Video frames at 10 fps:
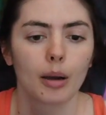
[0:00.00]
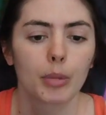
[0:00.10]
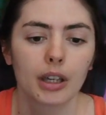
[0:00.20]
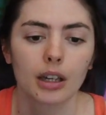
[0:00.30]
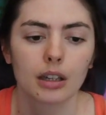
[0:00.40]

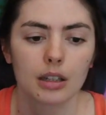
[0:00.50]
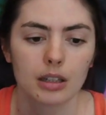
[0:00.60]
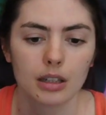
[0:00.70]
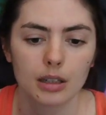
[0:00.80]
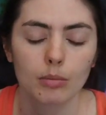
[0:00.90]
because
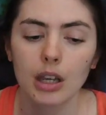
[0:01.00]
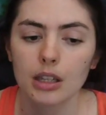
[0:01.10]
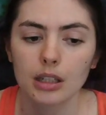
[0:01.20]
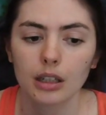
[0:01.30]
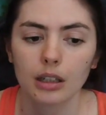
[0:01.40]
it's
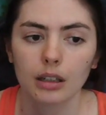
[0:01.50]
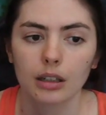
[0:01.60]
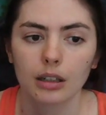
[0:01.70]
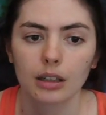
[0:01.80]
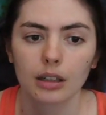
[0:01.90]
amazing.
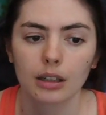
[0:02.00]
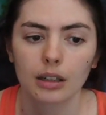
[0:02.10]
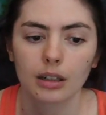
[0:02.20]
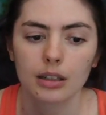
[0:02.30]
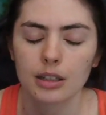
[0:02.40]

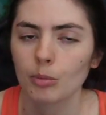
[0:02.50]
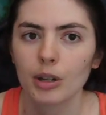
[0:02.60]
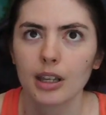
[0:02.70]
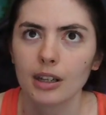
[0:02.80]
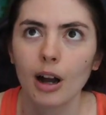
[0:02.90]

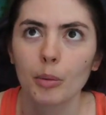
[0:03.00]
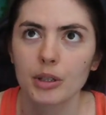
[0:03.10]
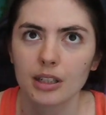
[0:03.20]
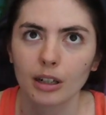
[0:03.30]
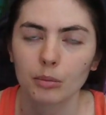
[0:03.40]
Somebody
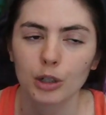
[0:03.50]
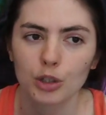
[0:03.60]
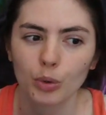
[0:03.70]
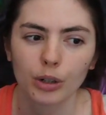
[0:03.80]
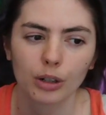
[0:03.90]
commented on my
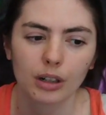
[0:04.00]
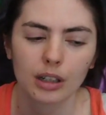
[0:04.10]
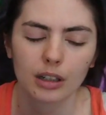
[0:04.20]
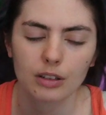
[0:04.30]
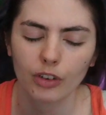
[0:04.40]
Twitter, and
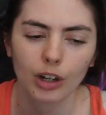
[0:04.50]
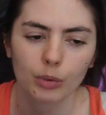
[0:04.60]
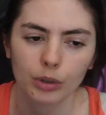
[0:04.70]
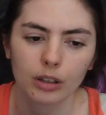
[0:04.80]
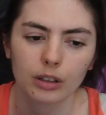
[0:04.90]
it's very
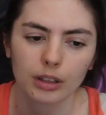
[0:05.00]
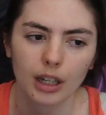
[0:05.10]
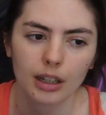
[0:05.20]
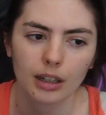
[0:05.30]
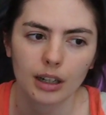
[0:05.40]
real
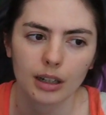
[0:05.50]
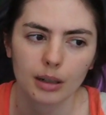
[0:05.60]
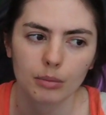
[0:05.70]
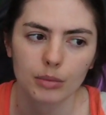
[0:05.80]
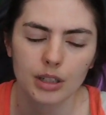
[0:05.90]
that
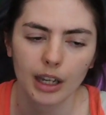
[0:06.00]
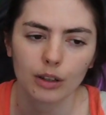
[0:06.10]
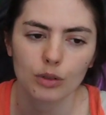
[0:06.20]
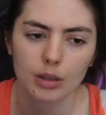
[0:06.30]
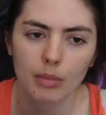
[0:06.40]
um,
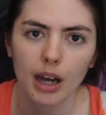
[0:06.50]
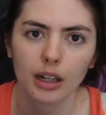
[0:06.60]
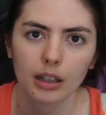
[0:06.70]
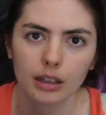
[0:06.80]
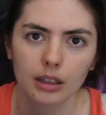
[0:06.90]

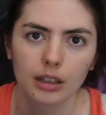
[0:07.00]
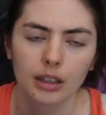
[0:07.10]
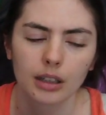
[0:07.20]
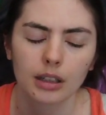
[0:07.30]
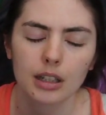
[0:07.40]
psychosomatic
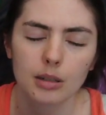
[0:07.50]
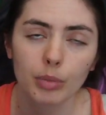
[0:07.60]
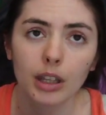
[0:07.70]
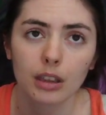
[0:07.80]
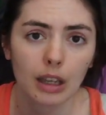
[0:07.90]
is a
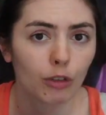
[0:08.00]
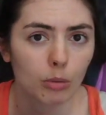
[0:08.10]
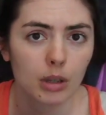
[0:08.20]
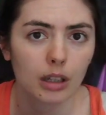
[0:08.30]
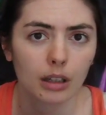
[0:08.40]
big thing for
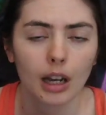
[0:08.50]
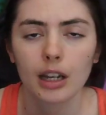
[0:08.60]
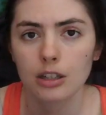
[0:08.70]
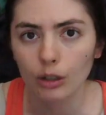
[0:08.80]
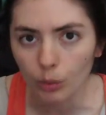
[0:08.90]
me. I
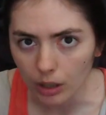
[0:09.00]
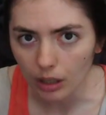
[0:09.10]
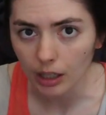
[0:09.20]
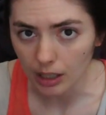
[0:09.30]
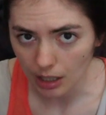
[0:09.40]
deal with
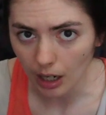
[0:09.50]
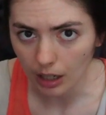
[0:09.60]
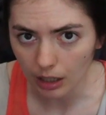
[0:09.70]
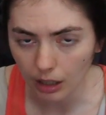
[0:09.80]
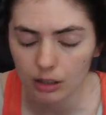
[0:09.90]

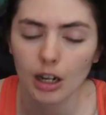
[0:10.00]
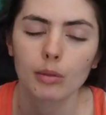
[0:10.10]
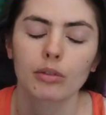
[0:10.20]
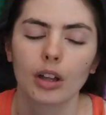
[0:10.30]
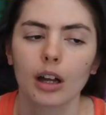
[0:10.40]
anxiety on top
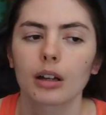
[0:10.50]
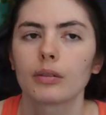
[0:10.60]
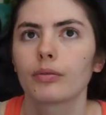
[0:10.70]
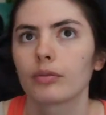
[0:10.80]
of that,